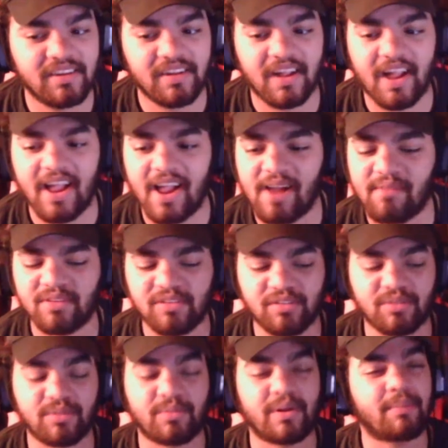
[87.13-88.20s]
I have
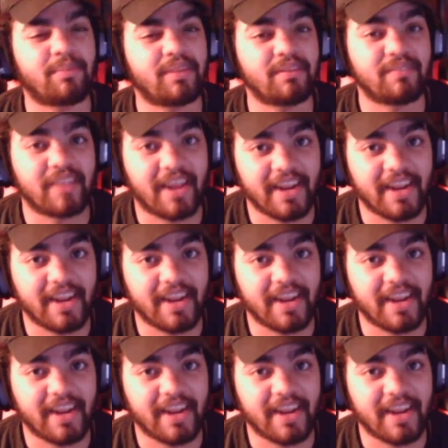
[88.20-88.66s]
until I believe the